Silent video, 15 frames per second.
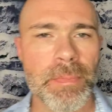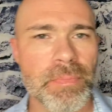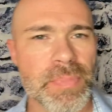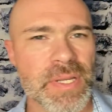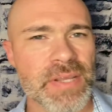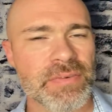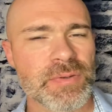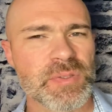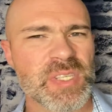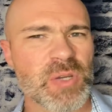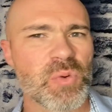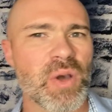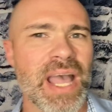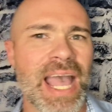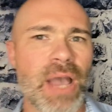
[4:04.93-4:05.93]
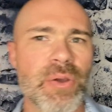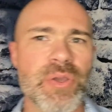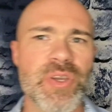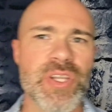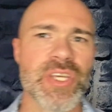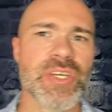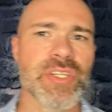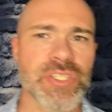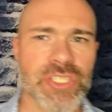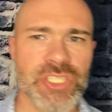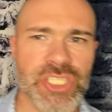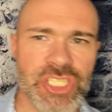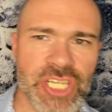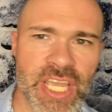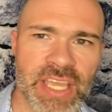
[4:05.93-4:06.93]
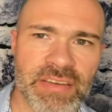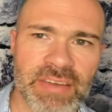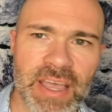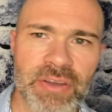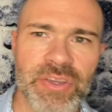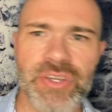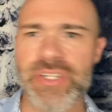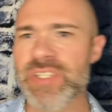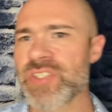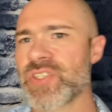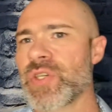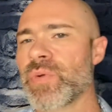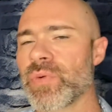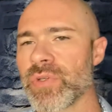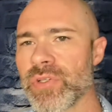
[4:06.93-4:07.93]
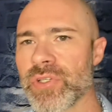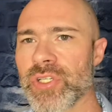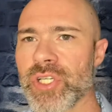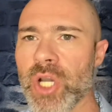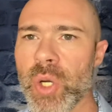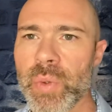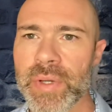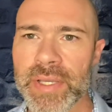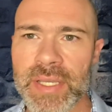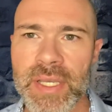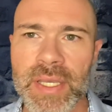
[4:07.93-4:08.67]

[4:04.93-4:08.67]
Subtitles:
But everyone's like, well, how are you gonna get a good shave? How are you gonna see where you're going?